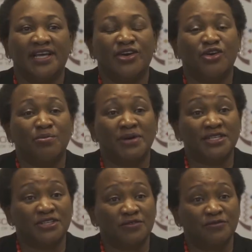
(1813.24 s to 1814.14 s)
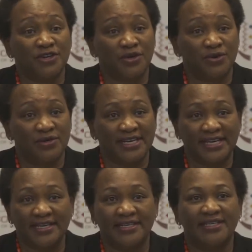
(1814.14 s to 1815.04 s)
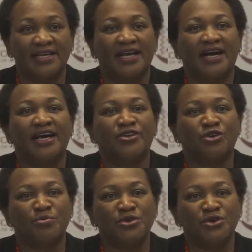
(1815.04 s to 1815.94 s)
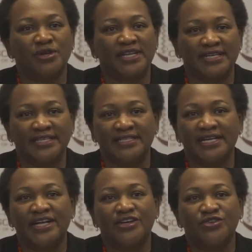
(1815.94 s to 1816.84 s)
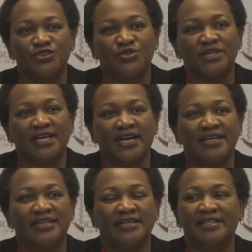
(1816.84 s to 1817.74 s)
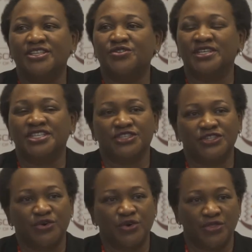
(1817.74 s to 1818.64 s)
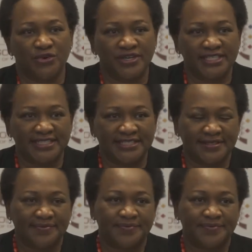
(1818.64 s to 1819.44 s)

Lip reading: commercial freehold land and communal land, usually under the traditional authorities.